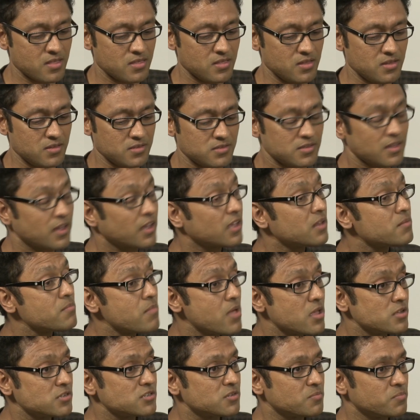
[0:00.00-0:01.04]
The second
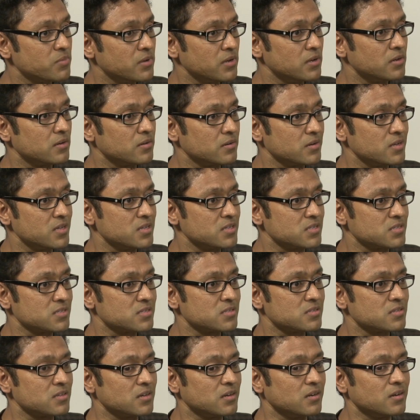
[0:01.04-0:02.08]
major pillar
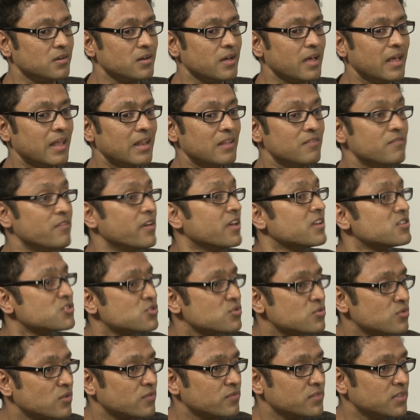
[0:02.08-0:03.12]
is
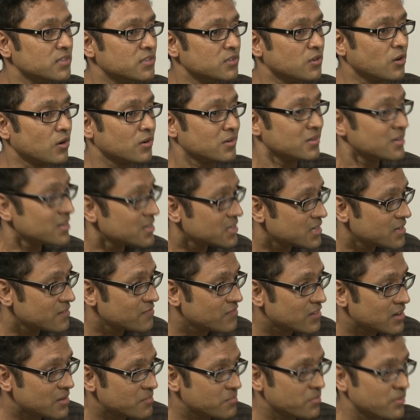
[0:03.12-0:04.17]
elevation of the .NET
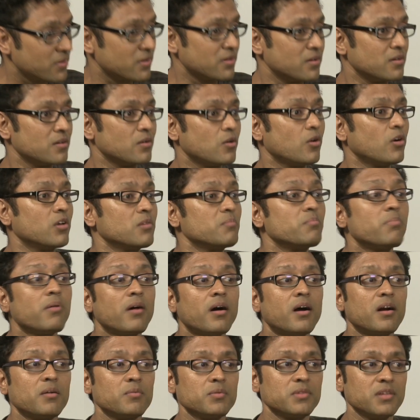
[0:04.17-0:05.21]
developer on
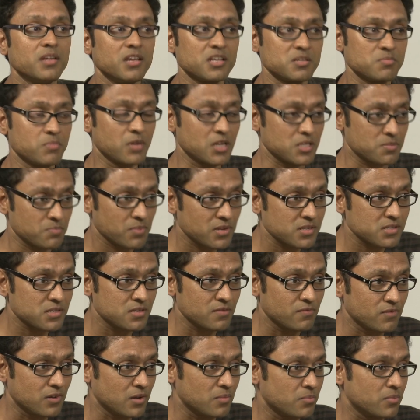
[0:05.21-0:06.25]
par with the X++
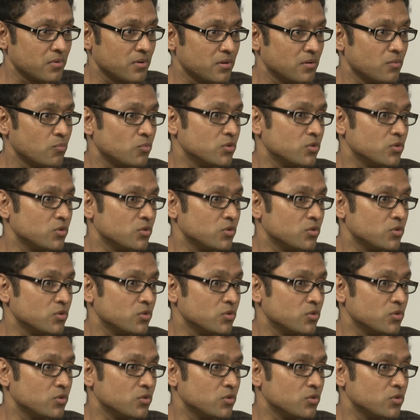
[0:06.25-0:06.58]
developer,